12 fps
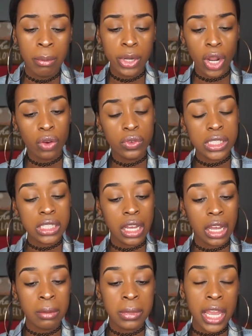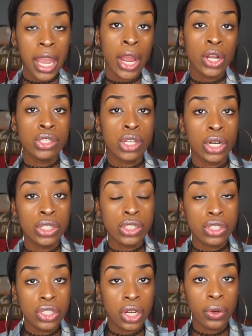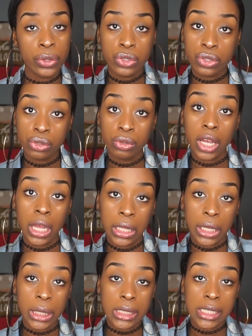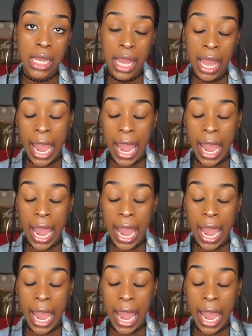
But over time, the hair started to show its true colors.